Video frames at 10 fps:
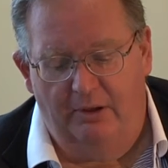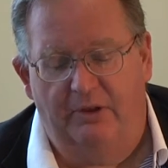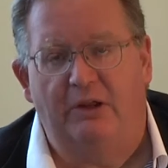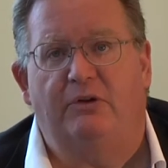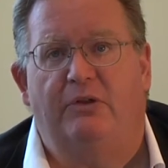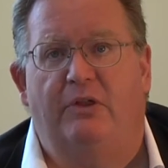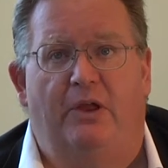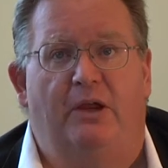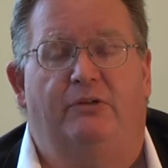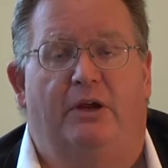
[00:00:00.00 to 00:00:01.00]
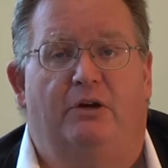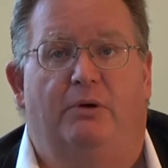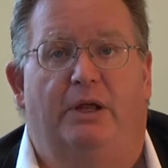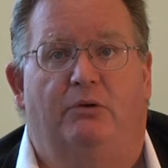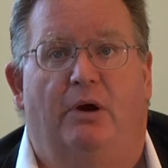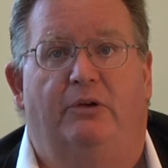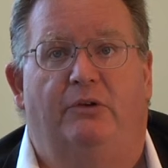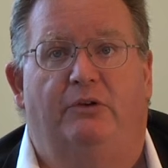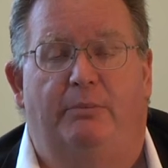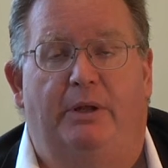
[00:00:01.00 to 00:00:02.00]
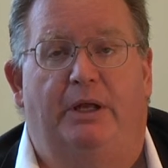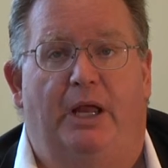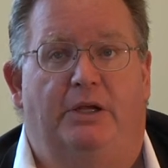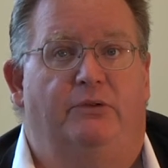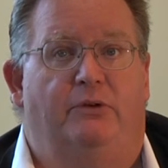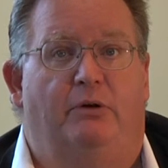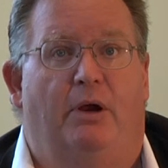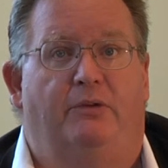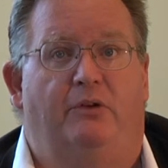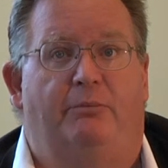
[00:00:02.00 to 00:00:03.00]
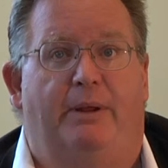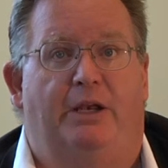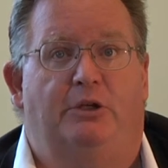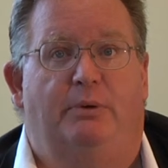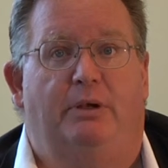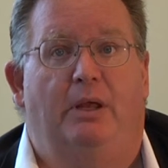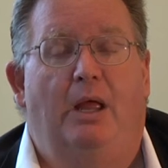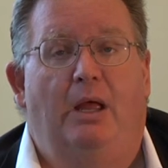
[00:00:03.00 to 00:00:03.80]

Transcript: These are the things that create crisis communications and crisis management.